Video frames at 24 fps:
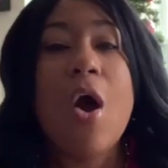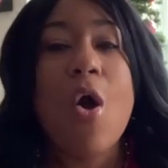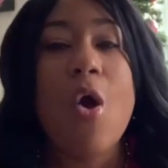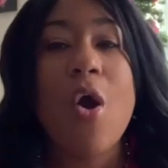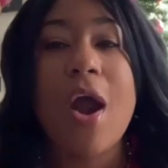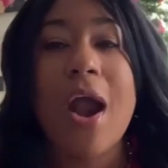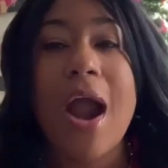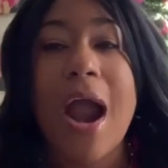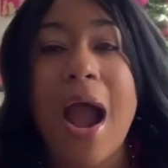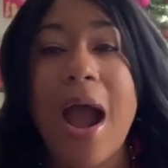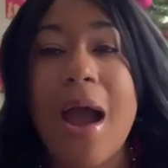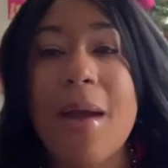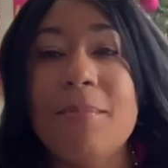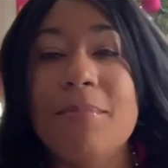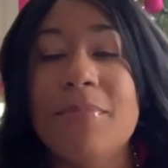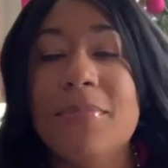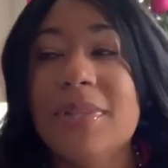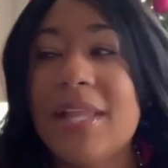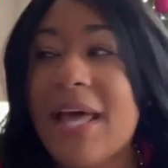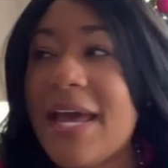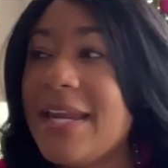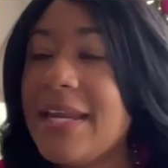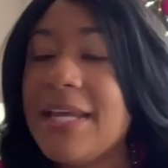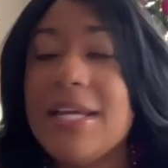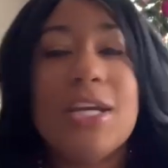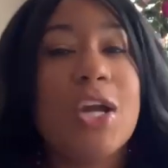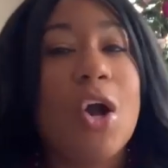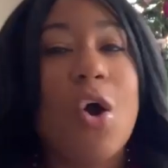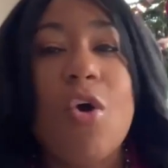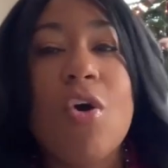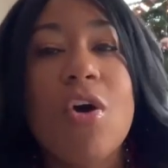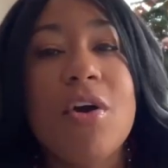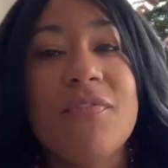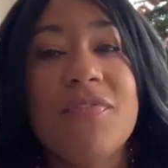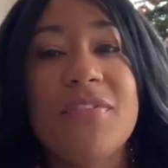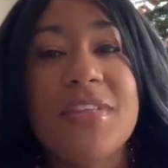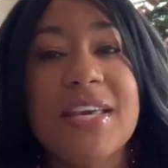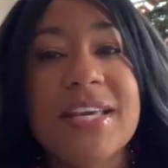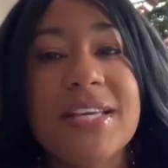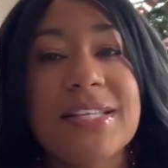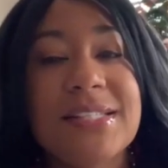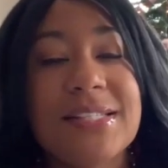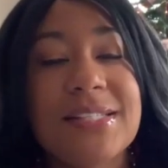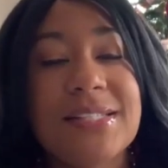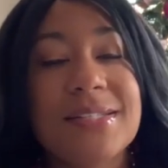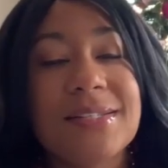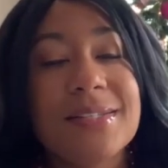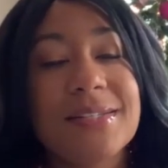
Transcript: or I'm letting go of this.